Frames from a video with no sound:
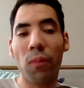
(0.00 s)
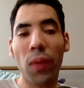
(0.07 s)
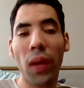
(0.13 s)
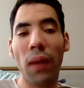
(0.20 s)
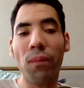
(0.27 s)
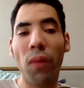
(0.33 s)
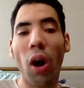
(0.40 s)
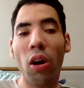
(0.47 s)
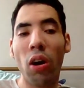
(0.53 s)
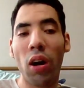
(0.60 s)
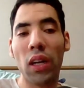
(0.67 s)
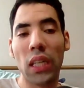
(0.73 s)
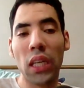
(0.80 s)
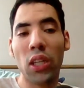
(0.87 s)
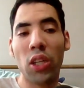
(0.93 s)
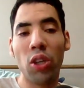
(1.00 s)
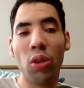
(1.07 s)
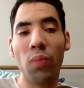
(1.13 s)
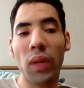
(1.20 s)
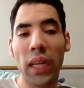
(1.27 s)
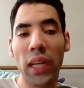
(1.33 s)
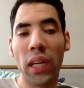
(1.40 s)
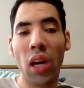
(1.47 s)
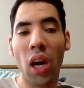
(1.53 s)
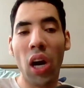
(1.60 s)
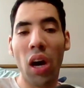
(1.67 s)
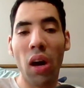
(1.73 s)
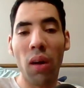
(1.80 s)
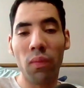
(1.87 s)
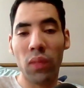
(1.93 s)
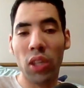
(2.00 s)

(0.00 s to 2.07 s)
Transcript: your fall after to the um,